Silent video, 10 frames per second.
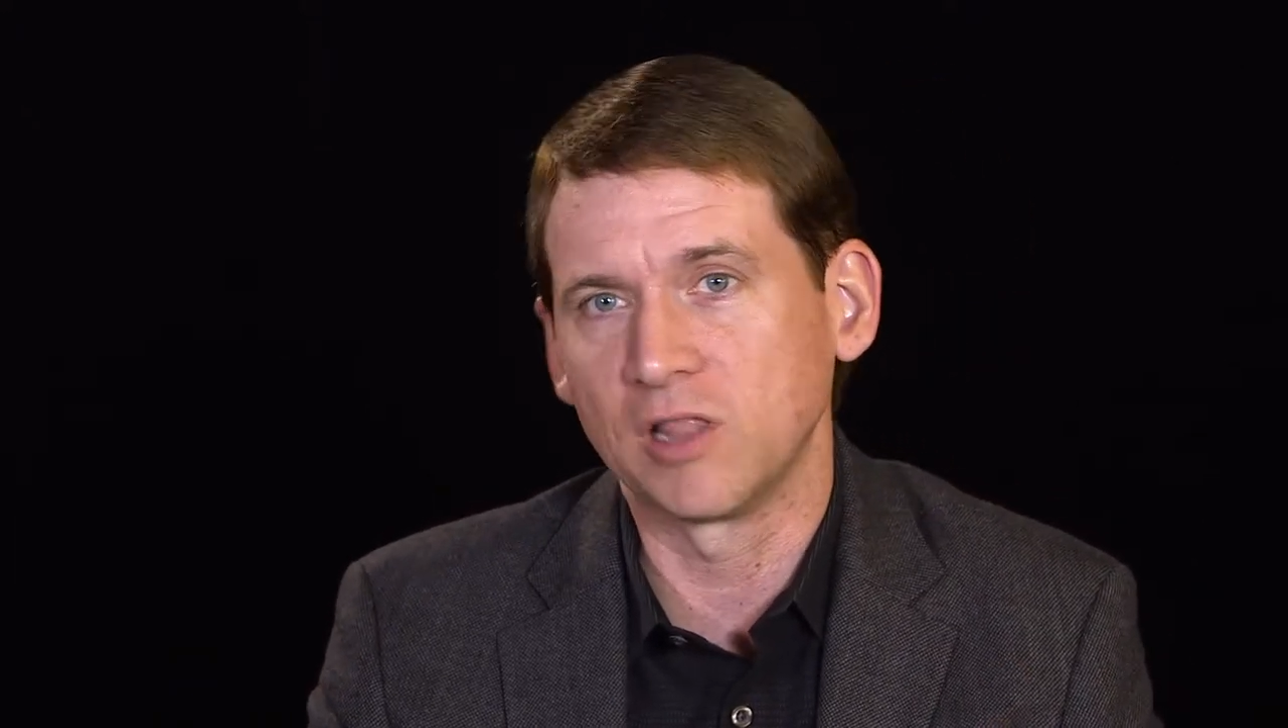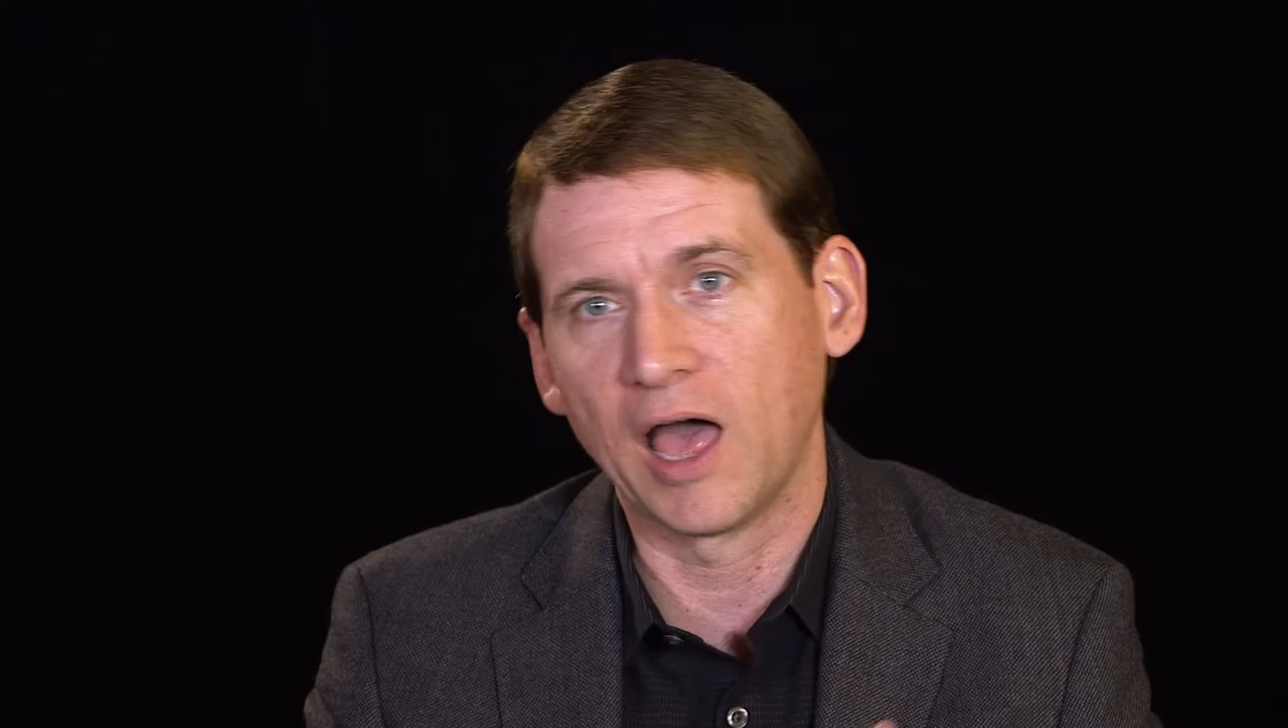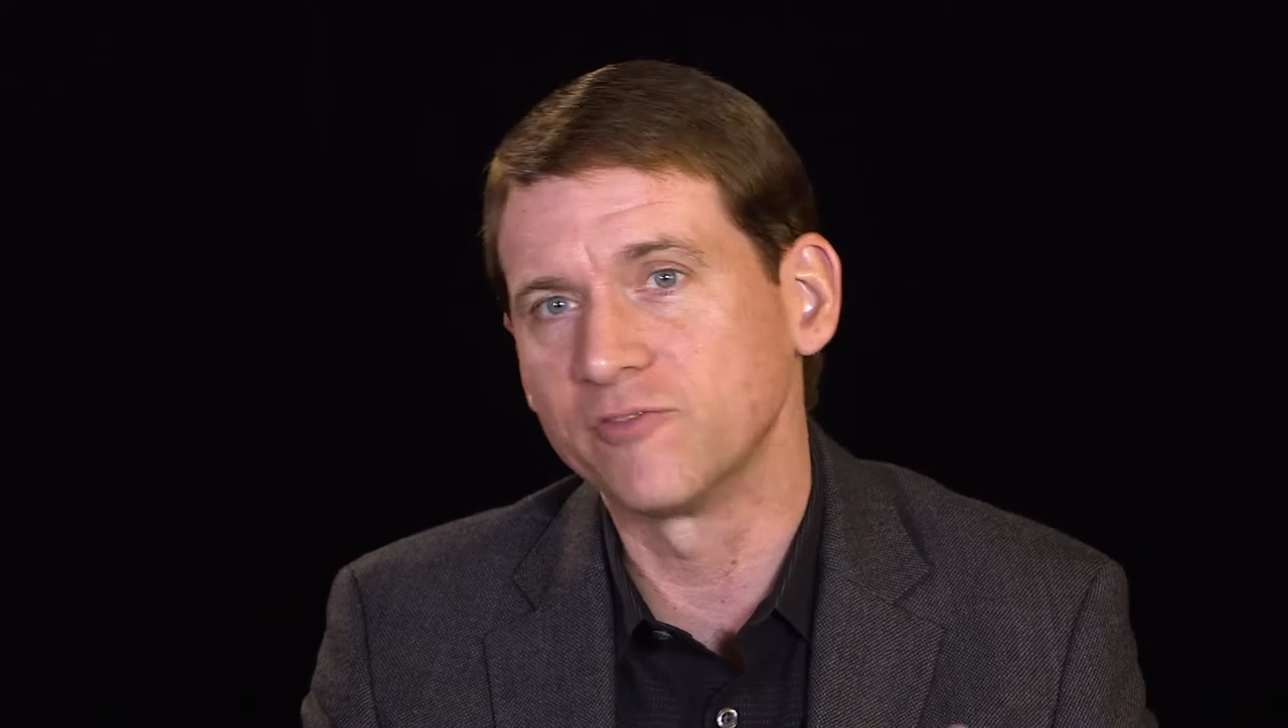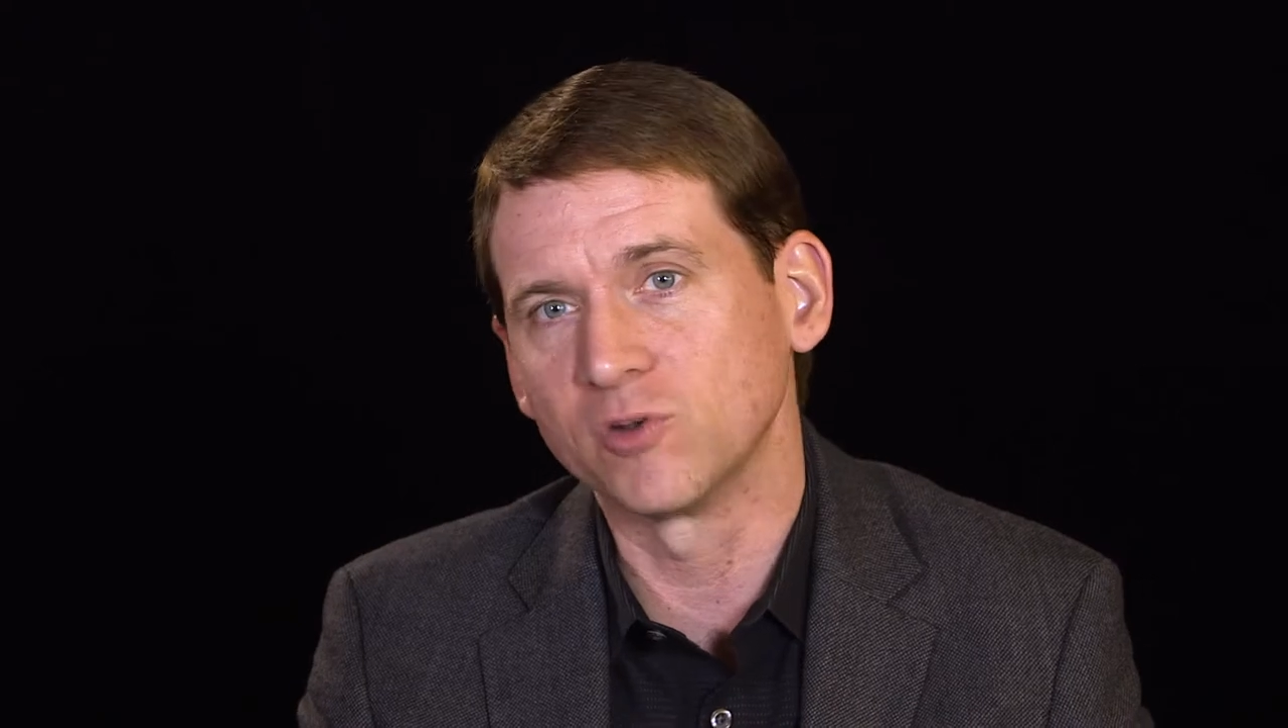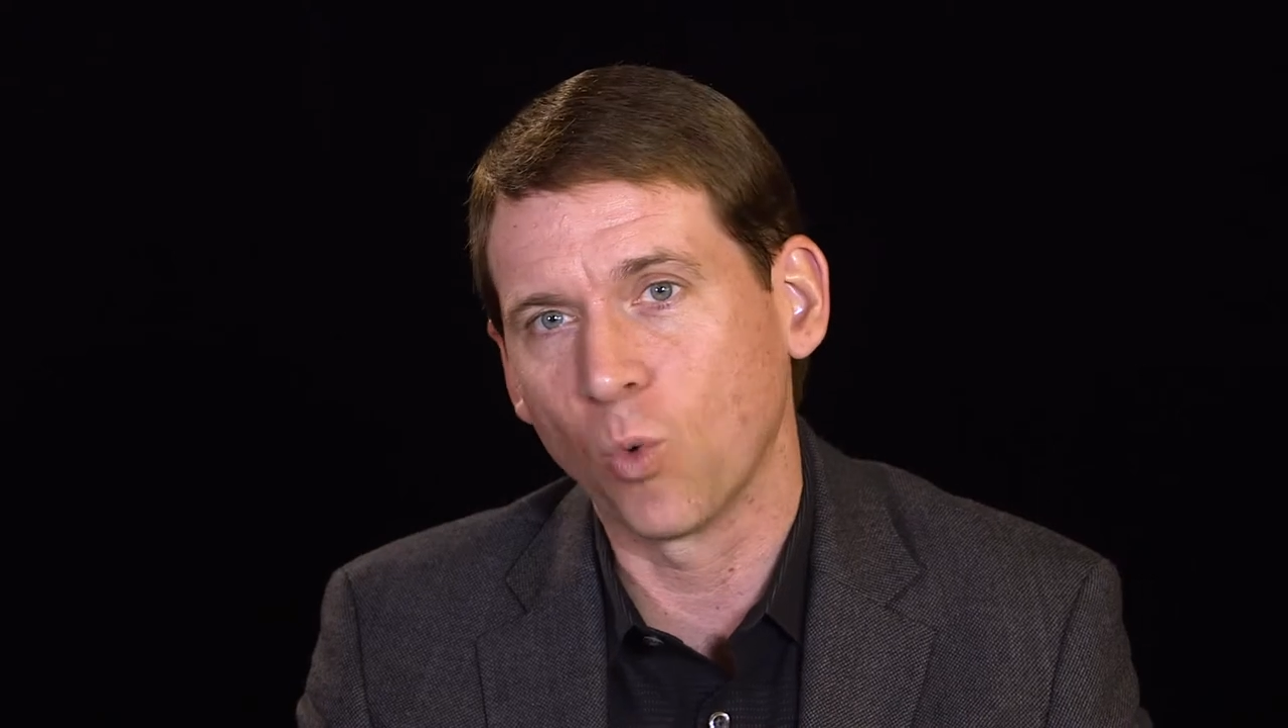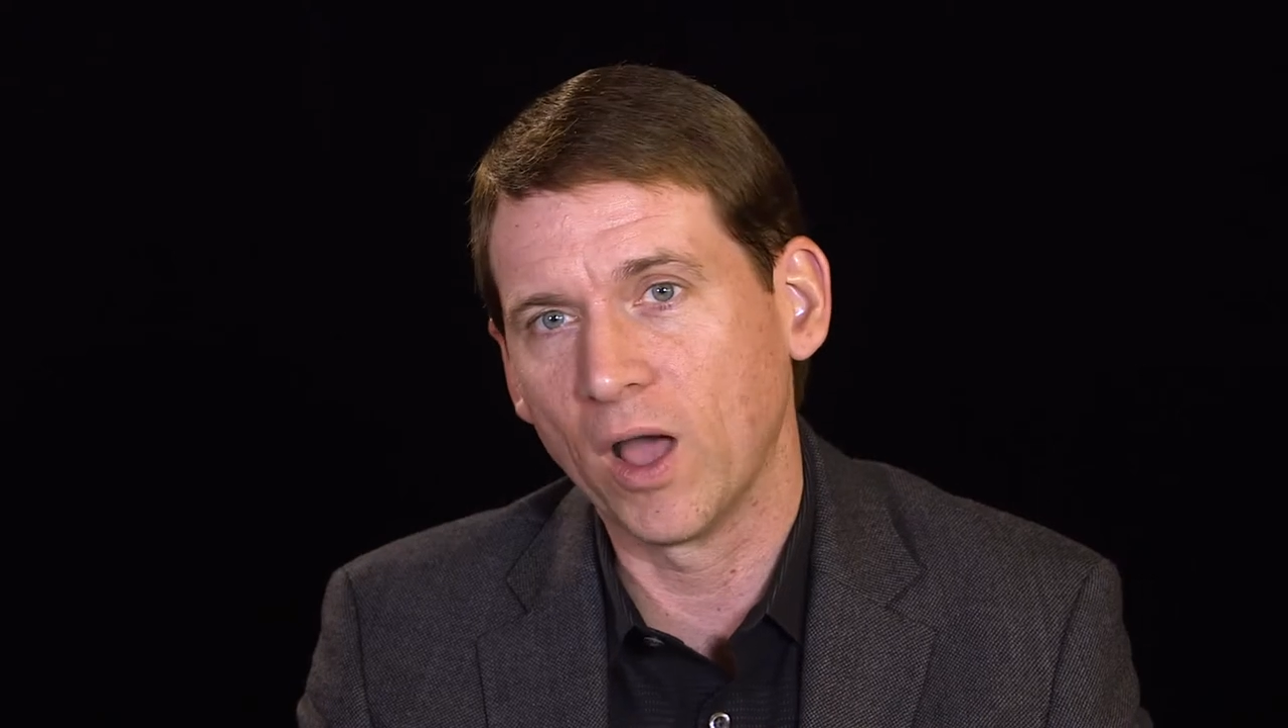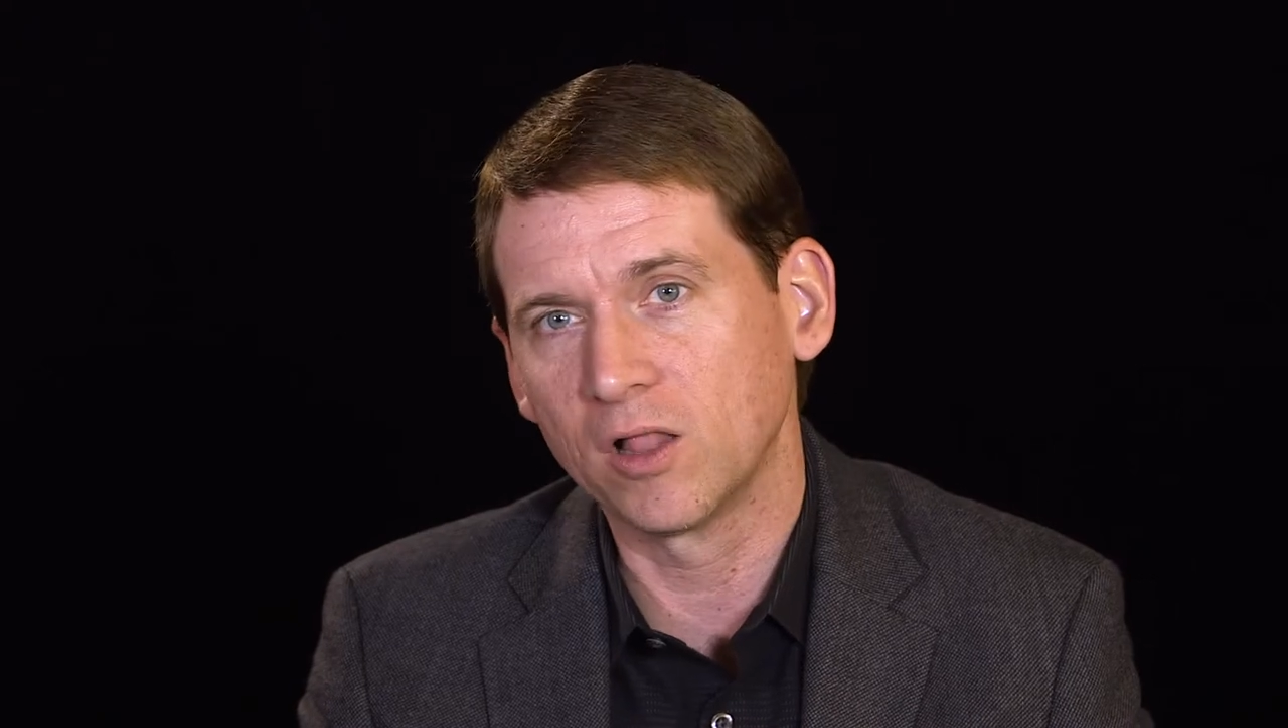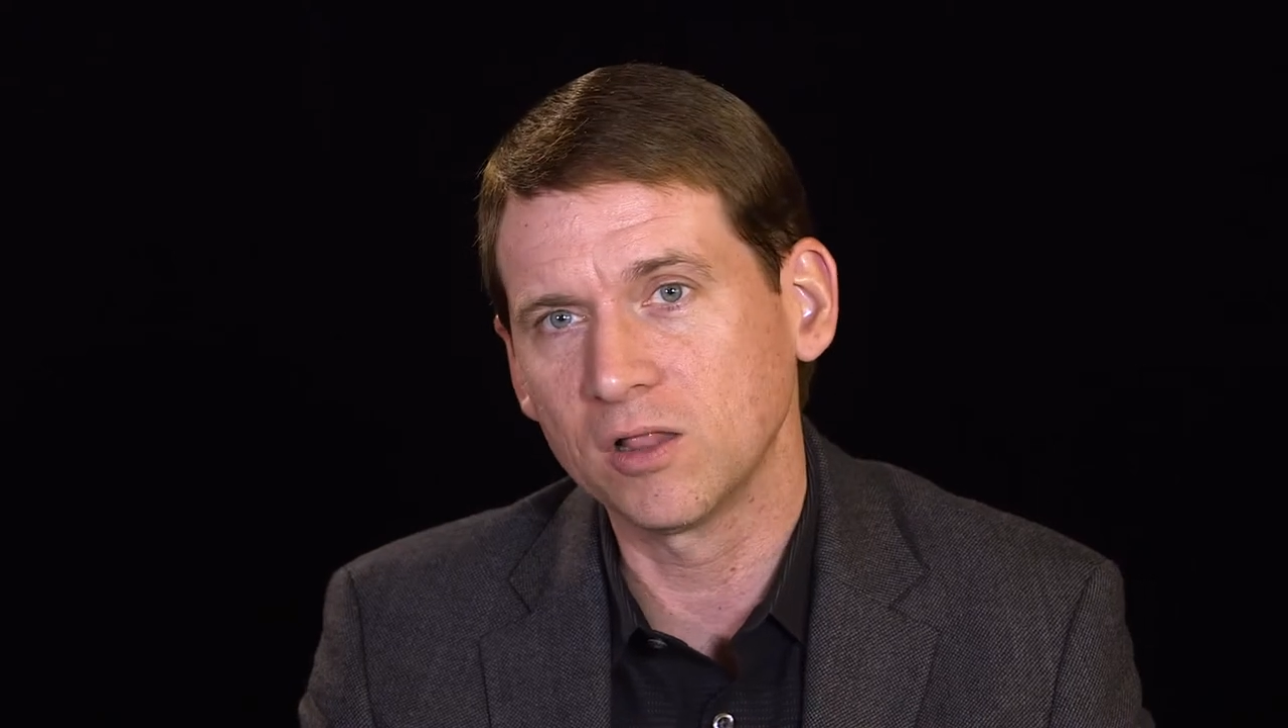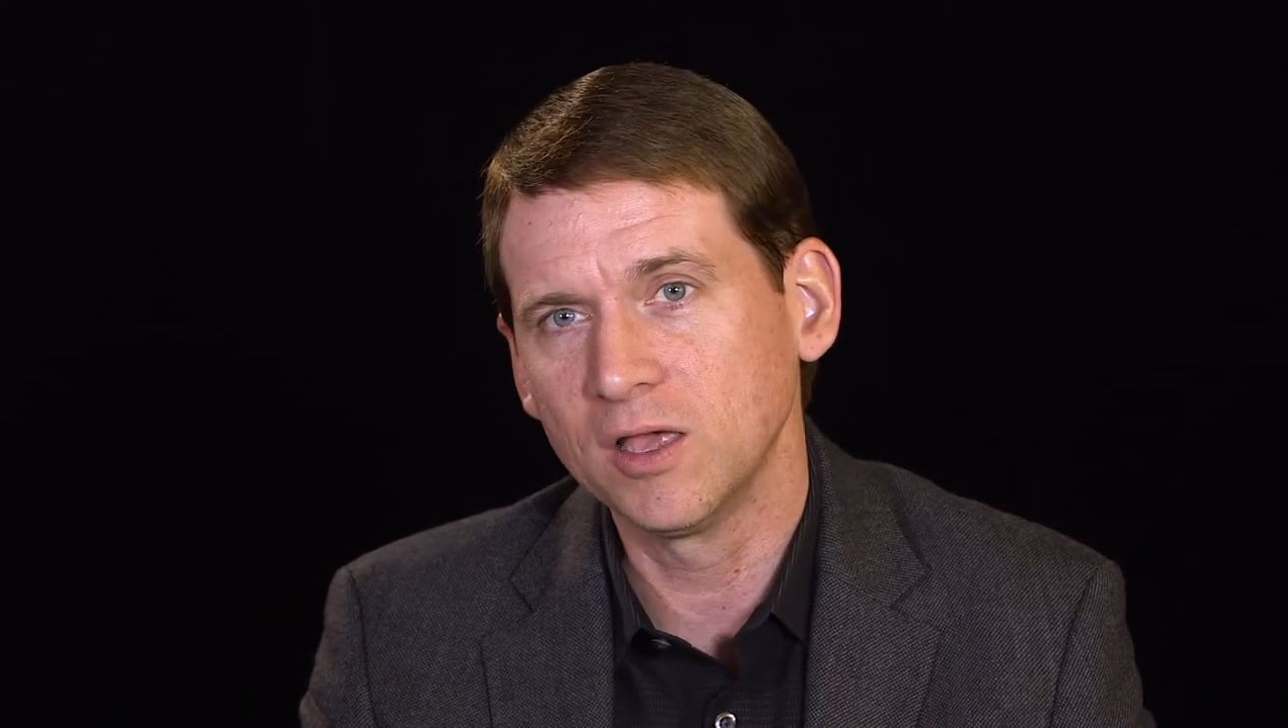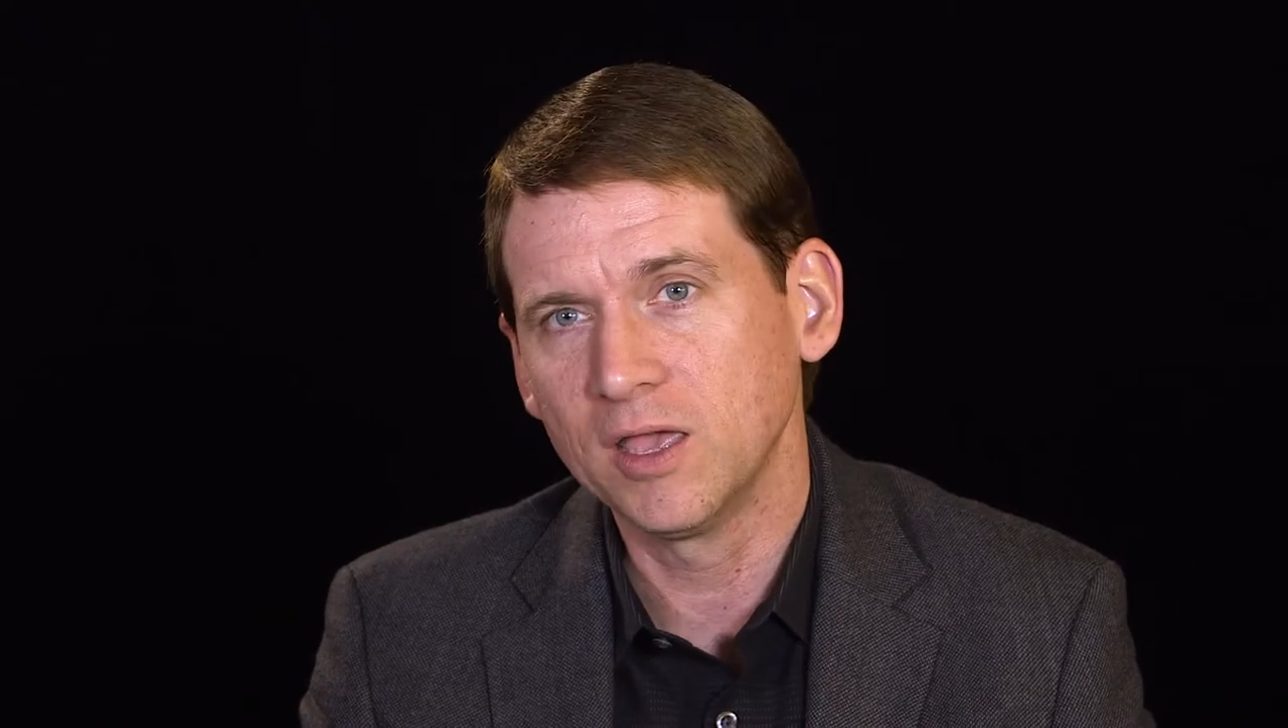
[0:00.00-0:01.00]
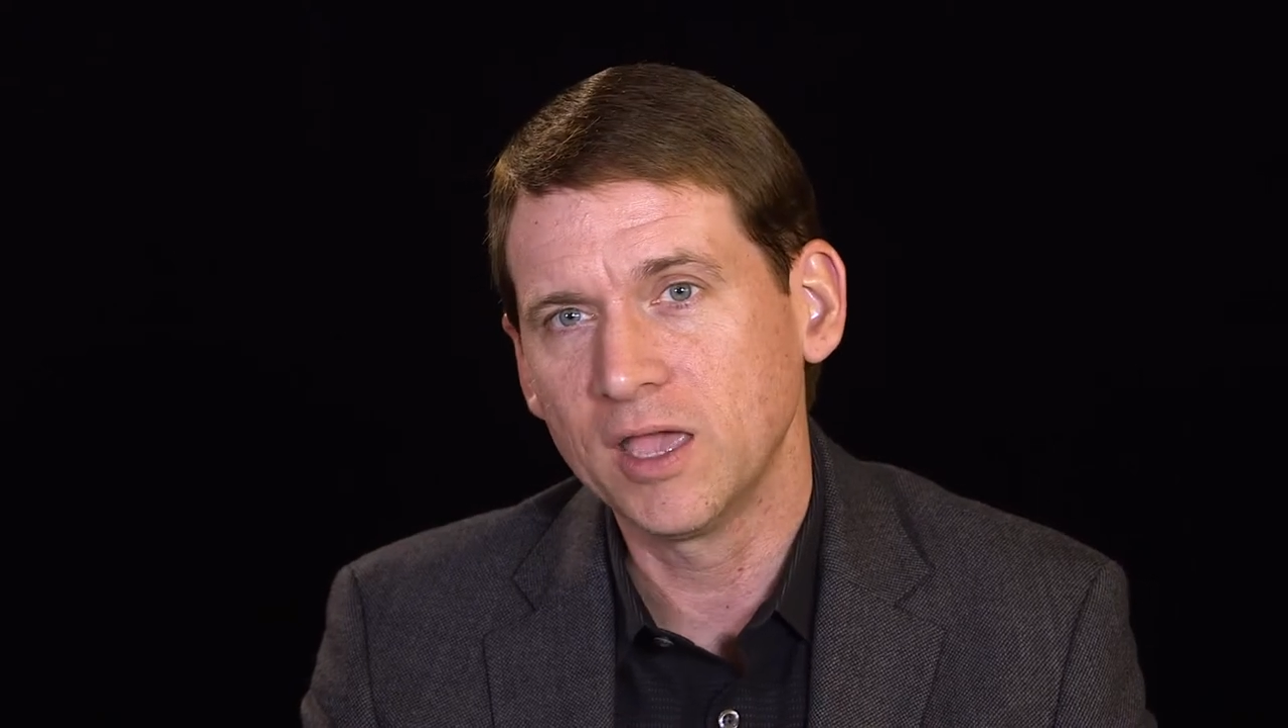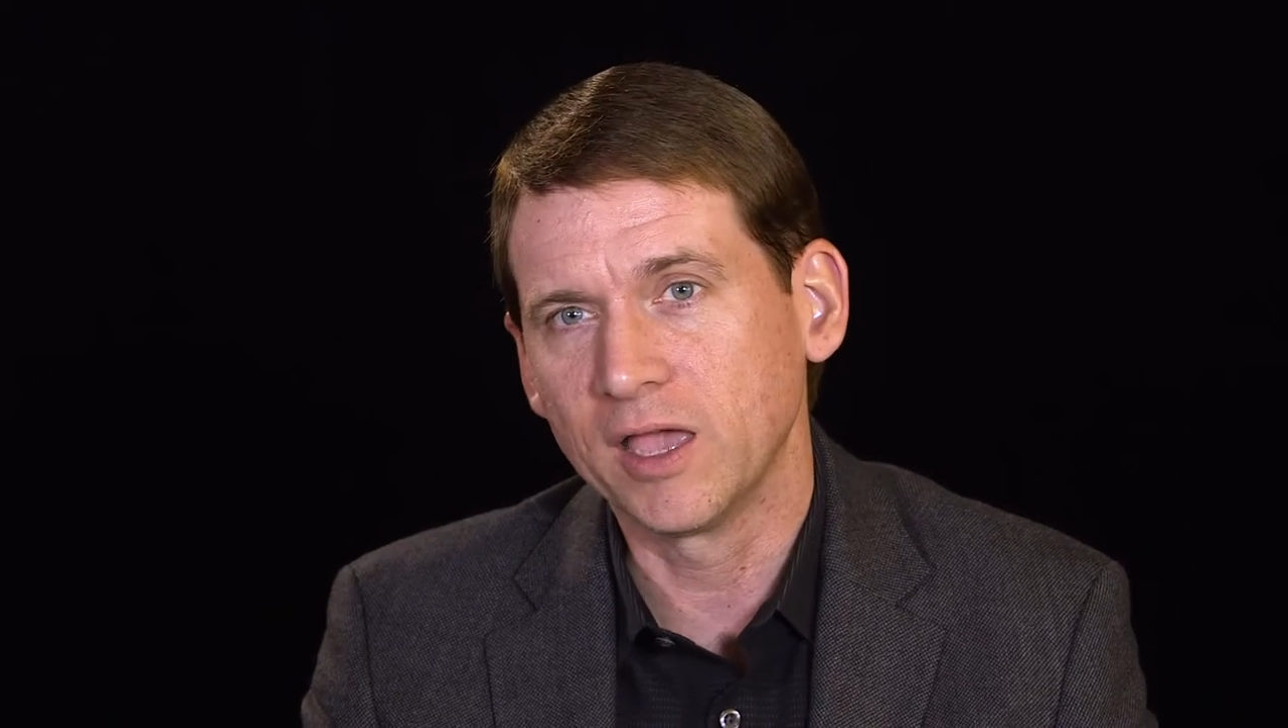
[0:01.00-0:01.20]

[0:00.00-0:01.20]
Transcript: alive and well.